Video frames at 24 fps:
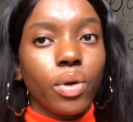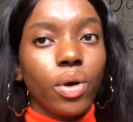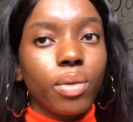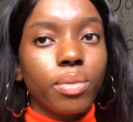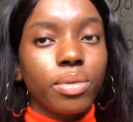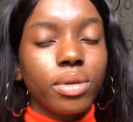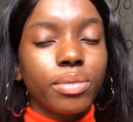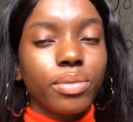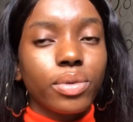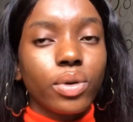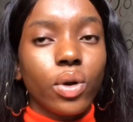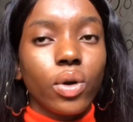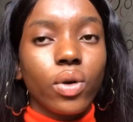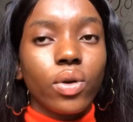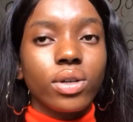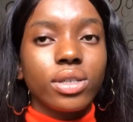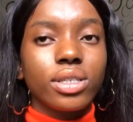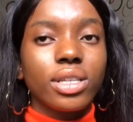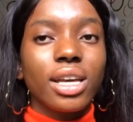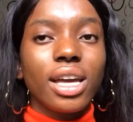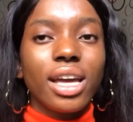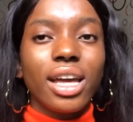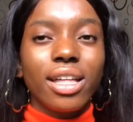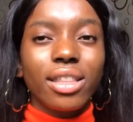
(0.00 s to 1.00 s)
problem
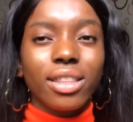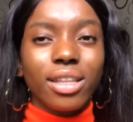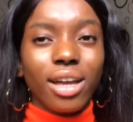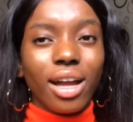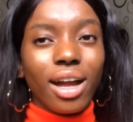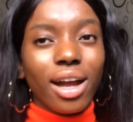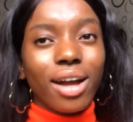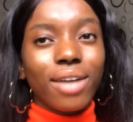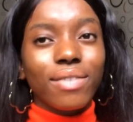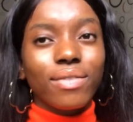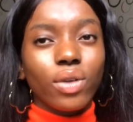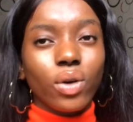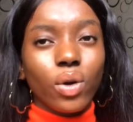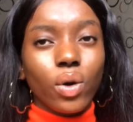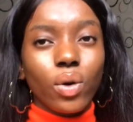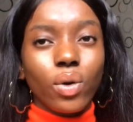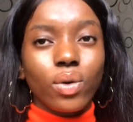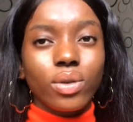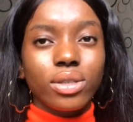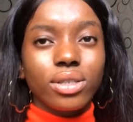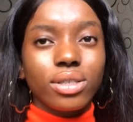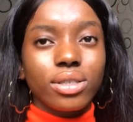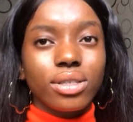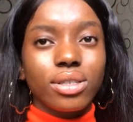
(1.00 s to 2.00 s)
because they have
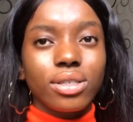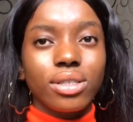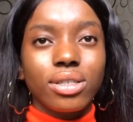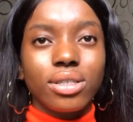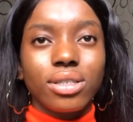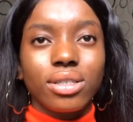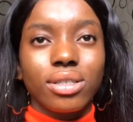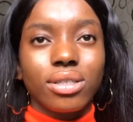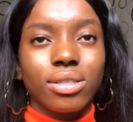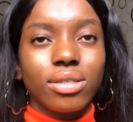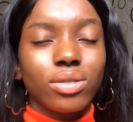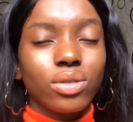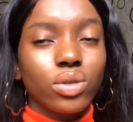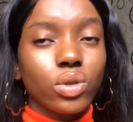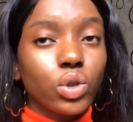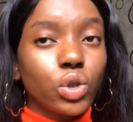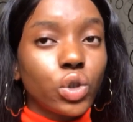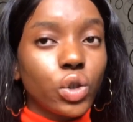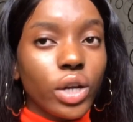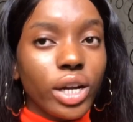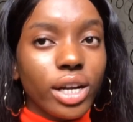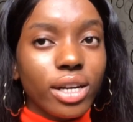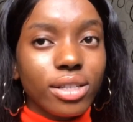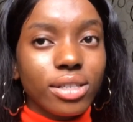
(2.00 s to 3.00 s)
all this
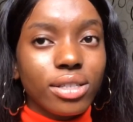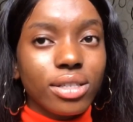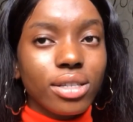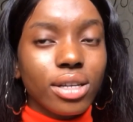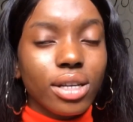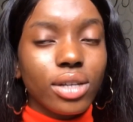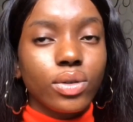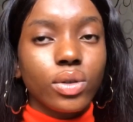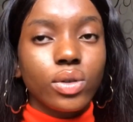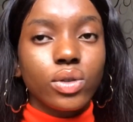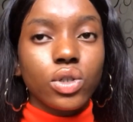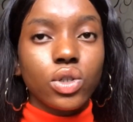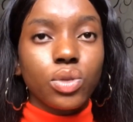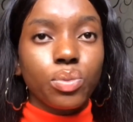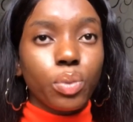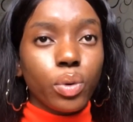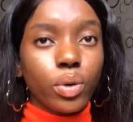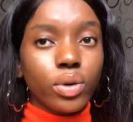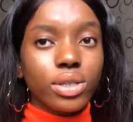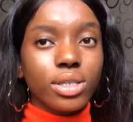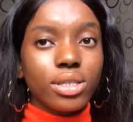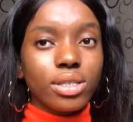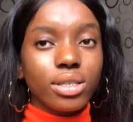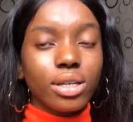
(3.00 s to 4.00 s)
nutrients and all this
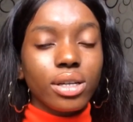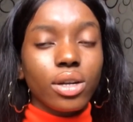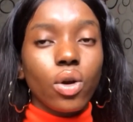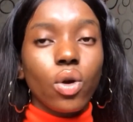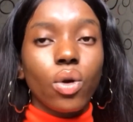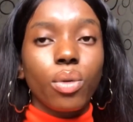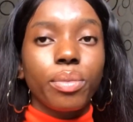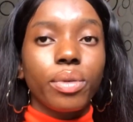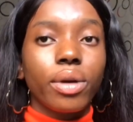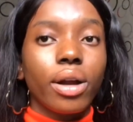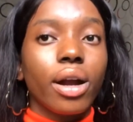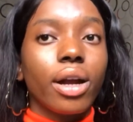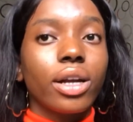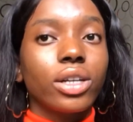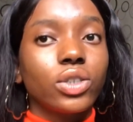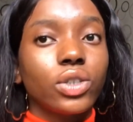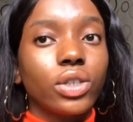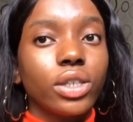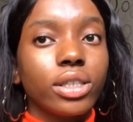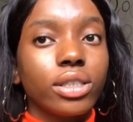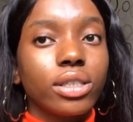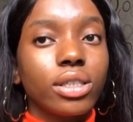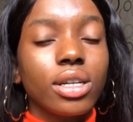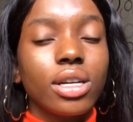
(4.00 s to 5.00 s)
protein and
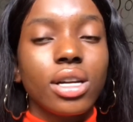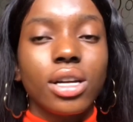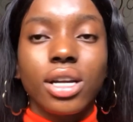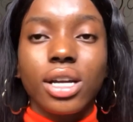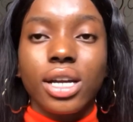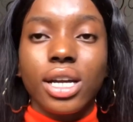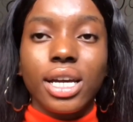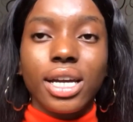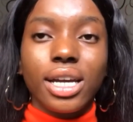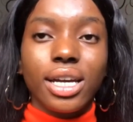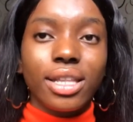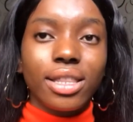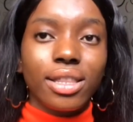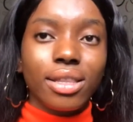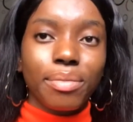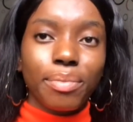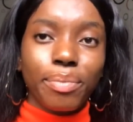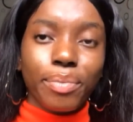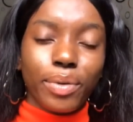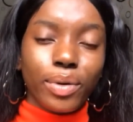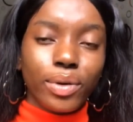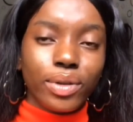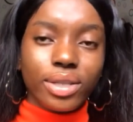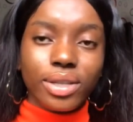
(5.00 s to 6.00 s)
carbohydrate in the
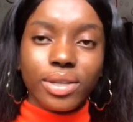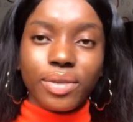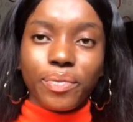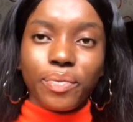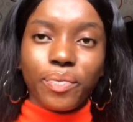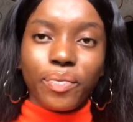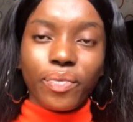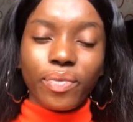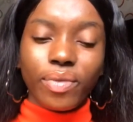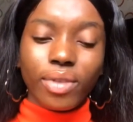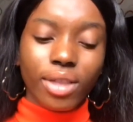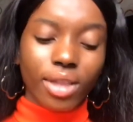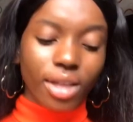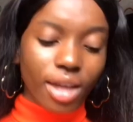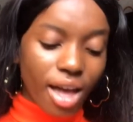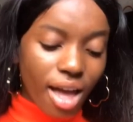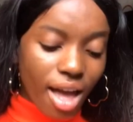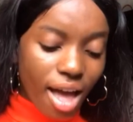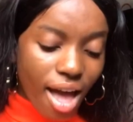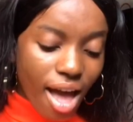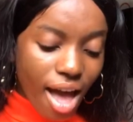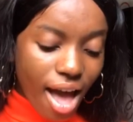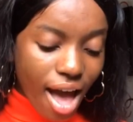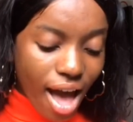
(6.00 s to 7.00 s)
body.
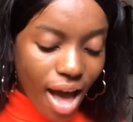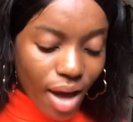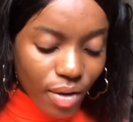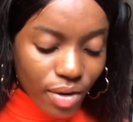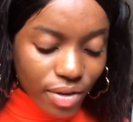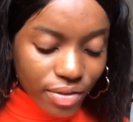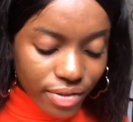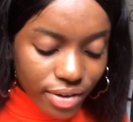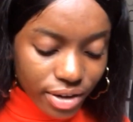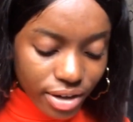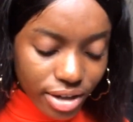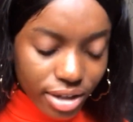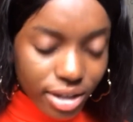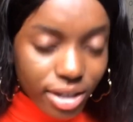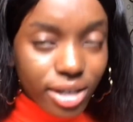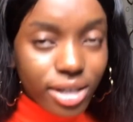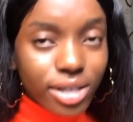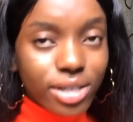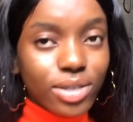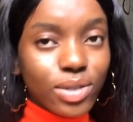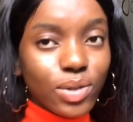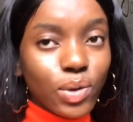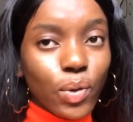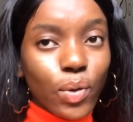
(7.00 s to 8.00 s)
However,
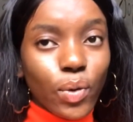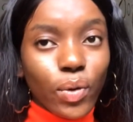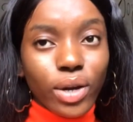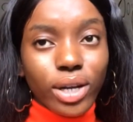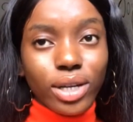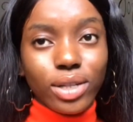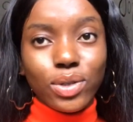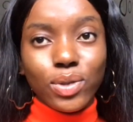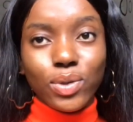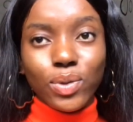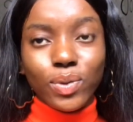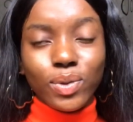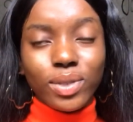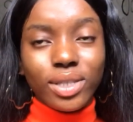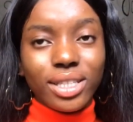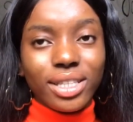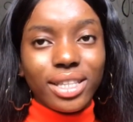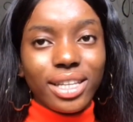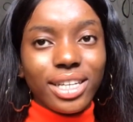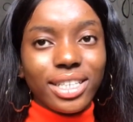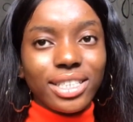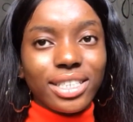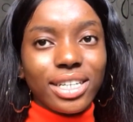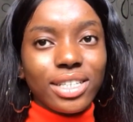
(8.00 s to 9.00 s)
let's go into the
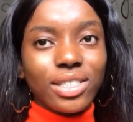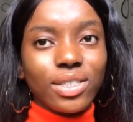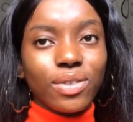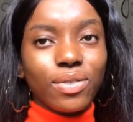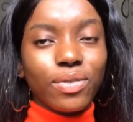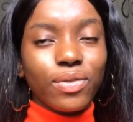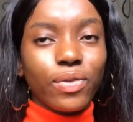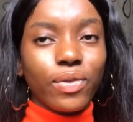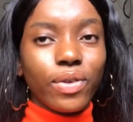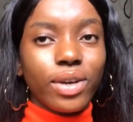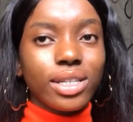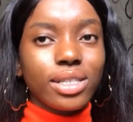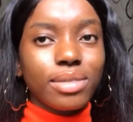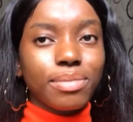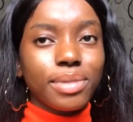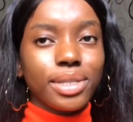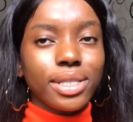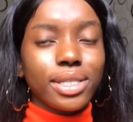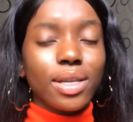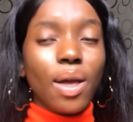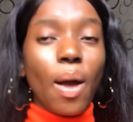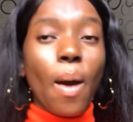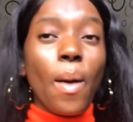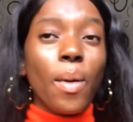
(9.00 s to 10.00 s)
dangers of red
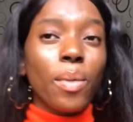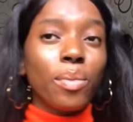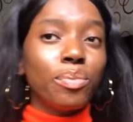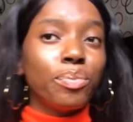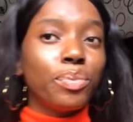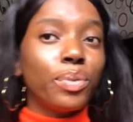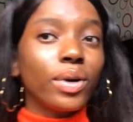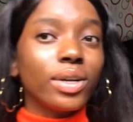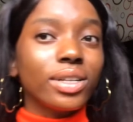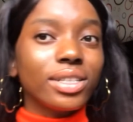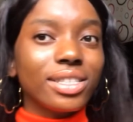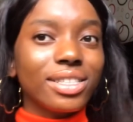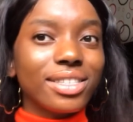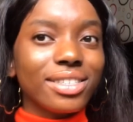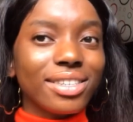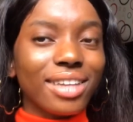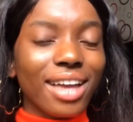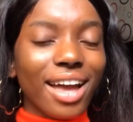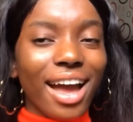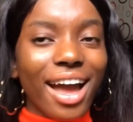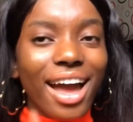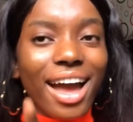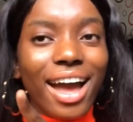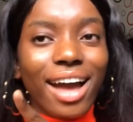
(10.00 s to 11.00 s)
meat. But
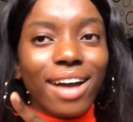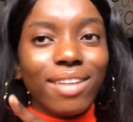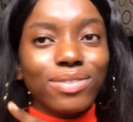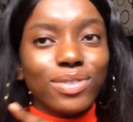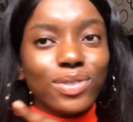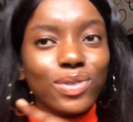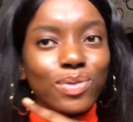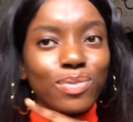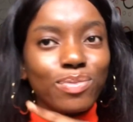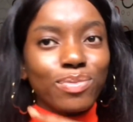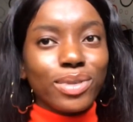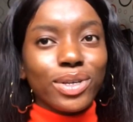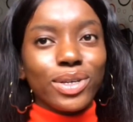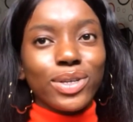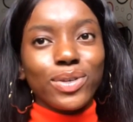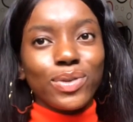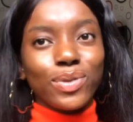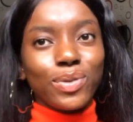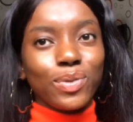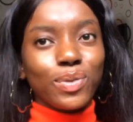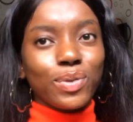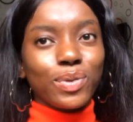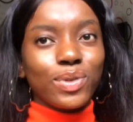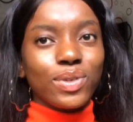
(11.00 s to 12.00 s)
I have to make you
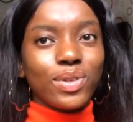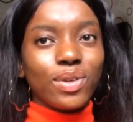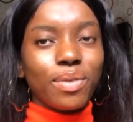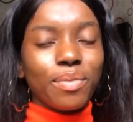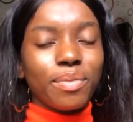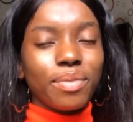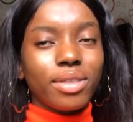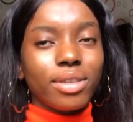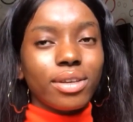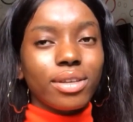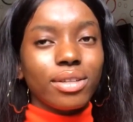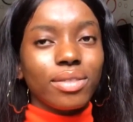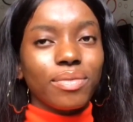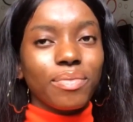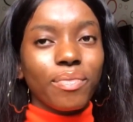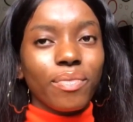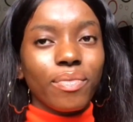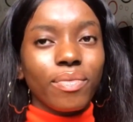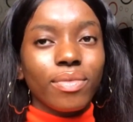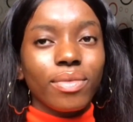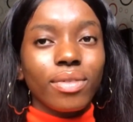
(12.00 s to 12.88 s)
know something.